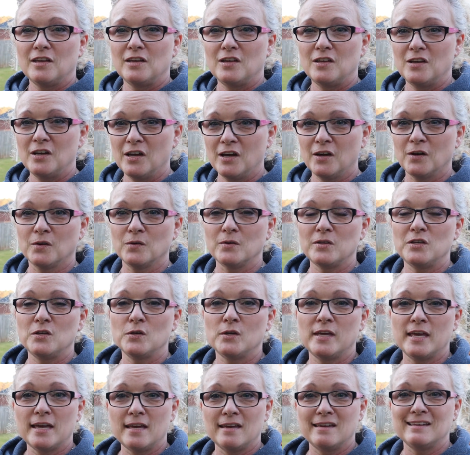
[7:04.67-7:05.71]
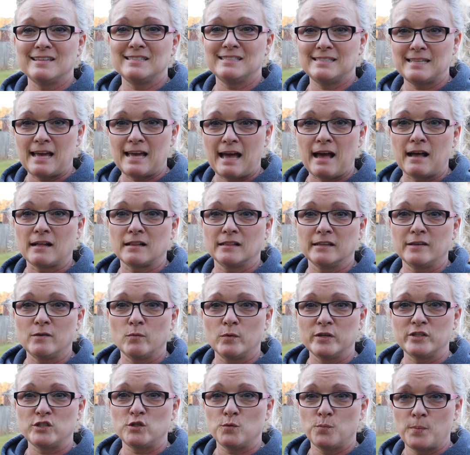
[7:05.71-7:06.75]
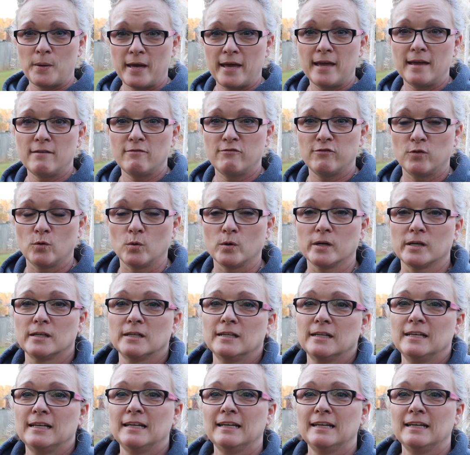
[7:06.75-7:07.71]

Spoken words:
you know, you get exactly what you pay for.